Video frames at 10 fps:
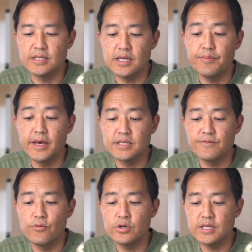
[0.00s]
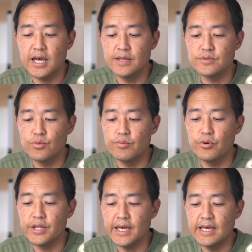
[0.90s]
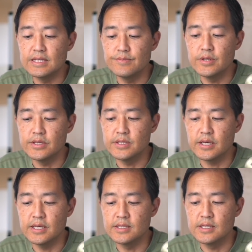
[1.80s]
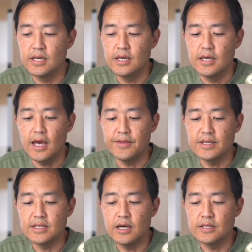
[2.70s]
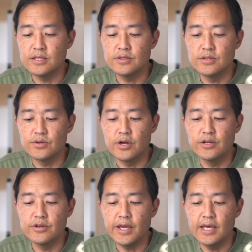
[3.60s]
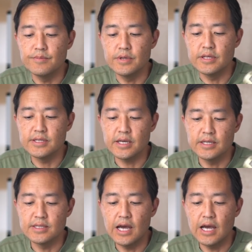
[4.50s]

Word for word: at best 4 times 1.8 milliseconds at these altitudes, or under 8 milliseconds.